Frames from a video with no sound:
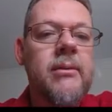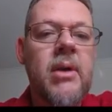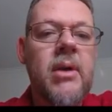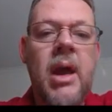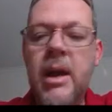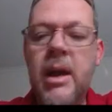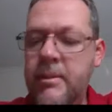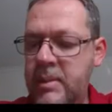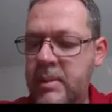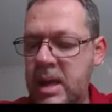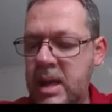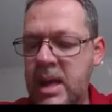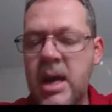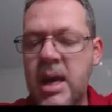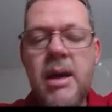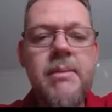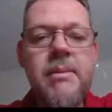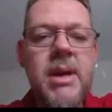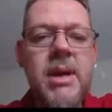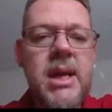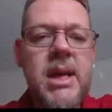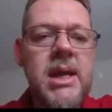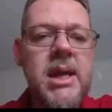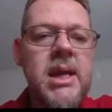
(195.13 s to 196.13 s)
How
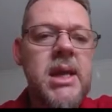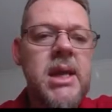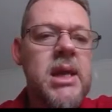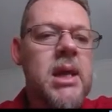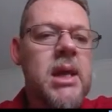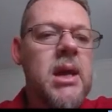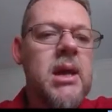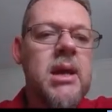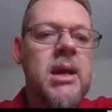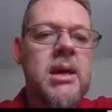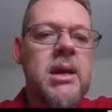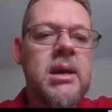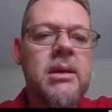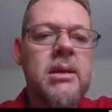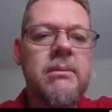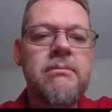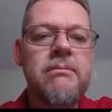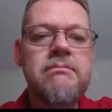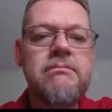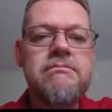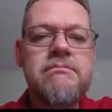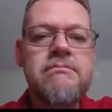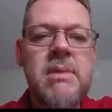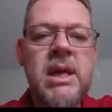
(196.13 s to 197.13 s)
many
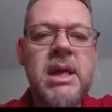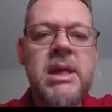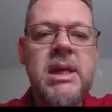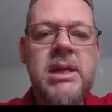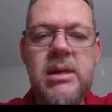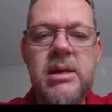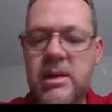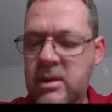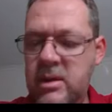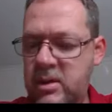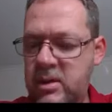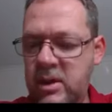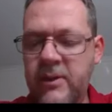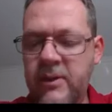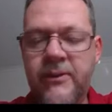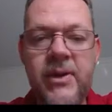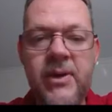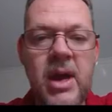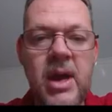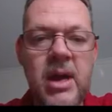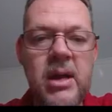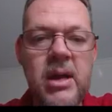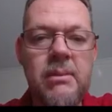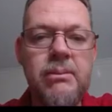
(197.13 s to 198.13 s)
metres of
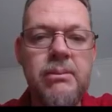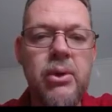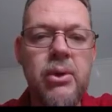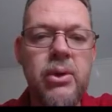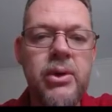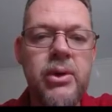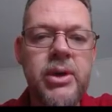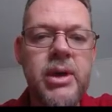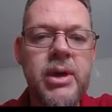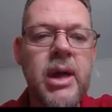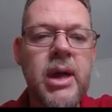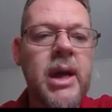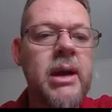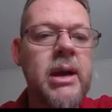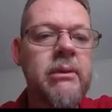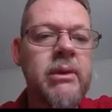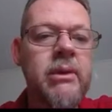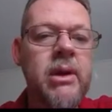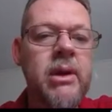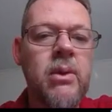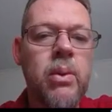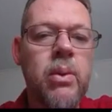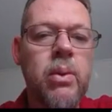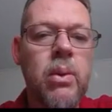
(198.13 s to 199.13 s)
colour bond are
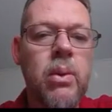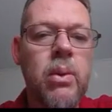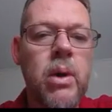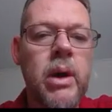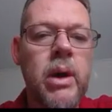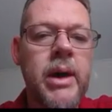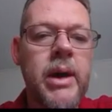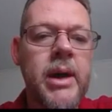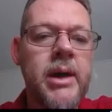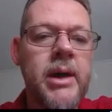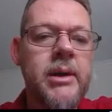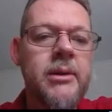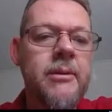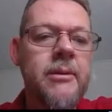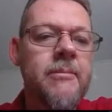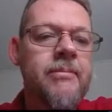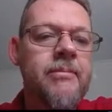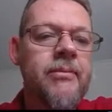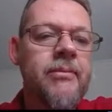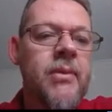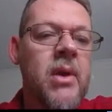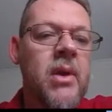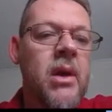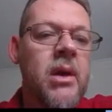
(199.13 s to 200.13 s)
required?
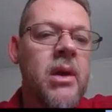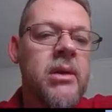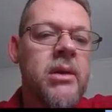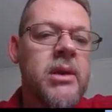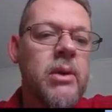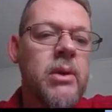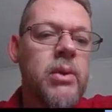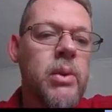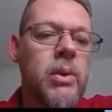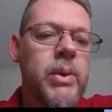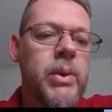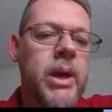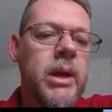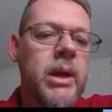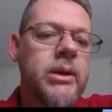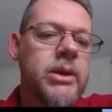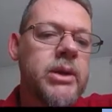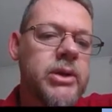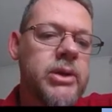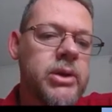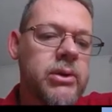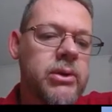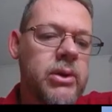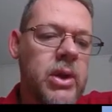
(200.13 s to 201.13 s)
So what we're going
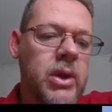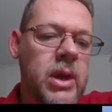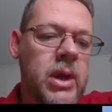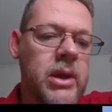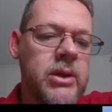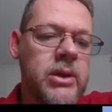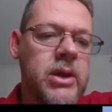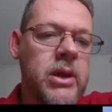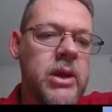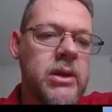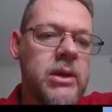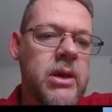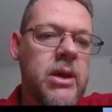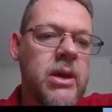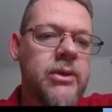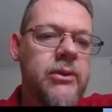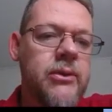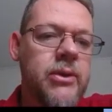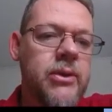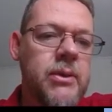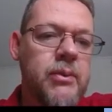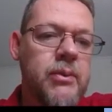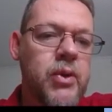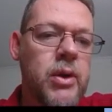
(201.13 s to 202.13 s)
to do is just go
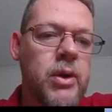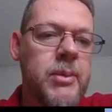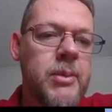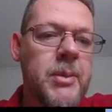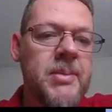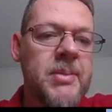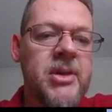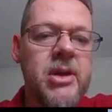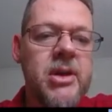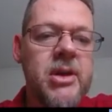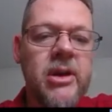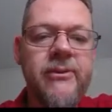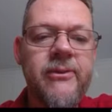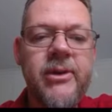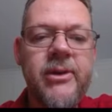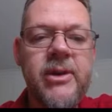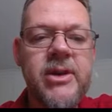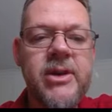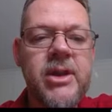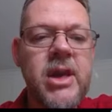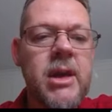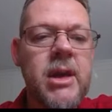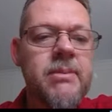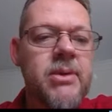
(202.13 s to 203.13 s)
through the problem solving
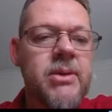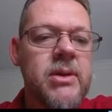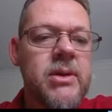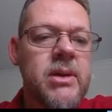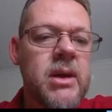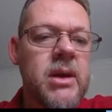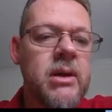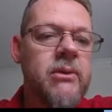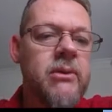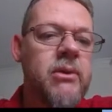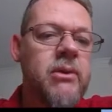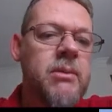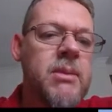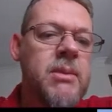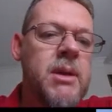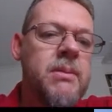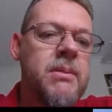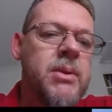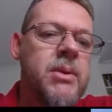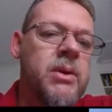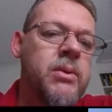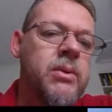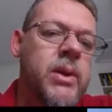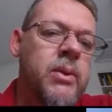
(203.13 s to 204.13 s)
steps. So
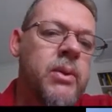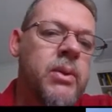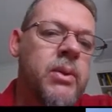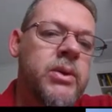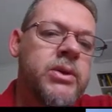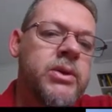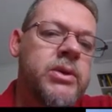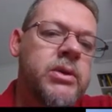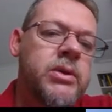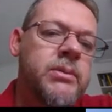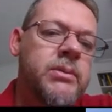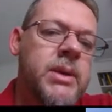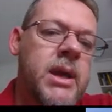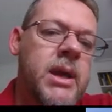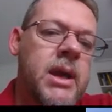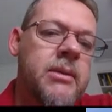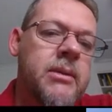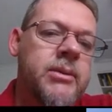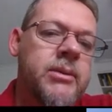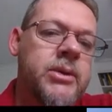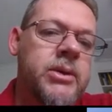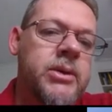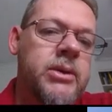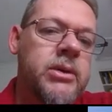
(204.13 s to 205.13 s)
remember, we want to be
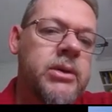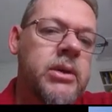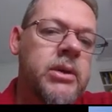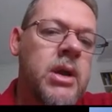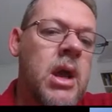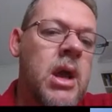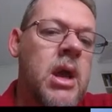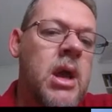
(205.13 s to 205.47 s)
able to